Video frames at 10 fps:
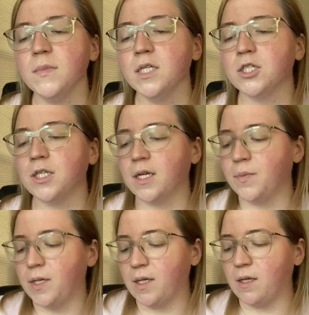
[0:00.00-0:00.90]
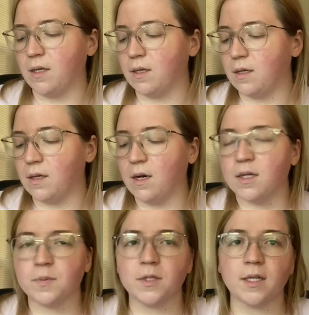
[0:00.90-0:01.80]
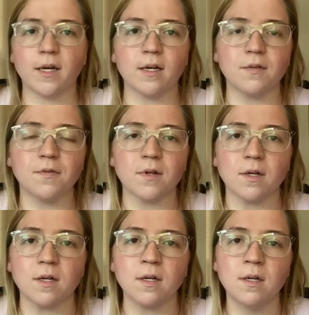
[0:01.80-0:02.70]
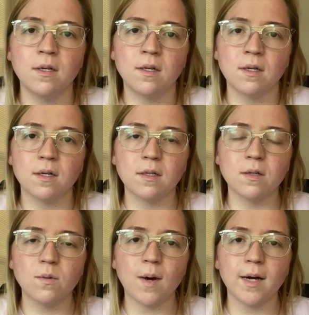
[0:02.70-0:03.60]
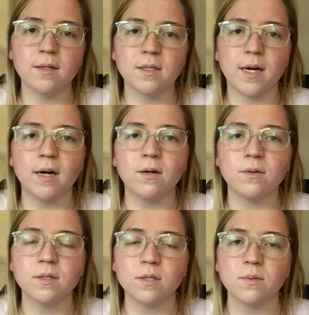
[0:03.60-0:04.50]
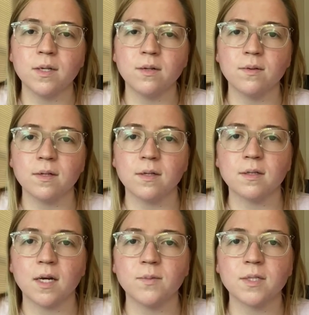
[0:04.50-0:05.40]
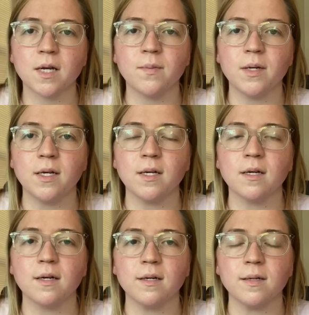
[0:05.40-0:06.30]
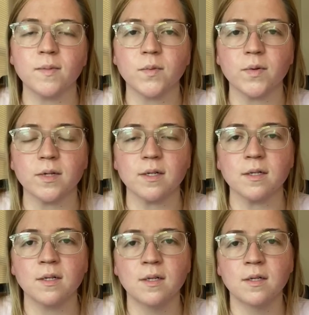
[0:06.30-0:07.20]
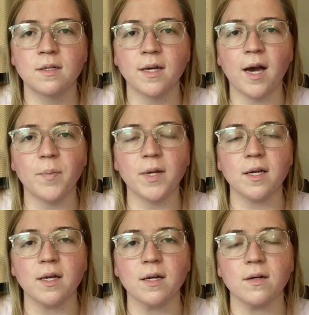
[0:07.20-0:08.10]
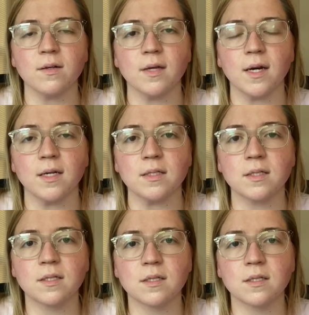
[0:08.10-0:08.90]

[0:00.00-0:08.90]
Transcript: She had been in hospice care for a little while now, and so we knew that her time was coming, and we were happy to hear that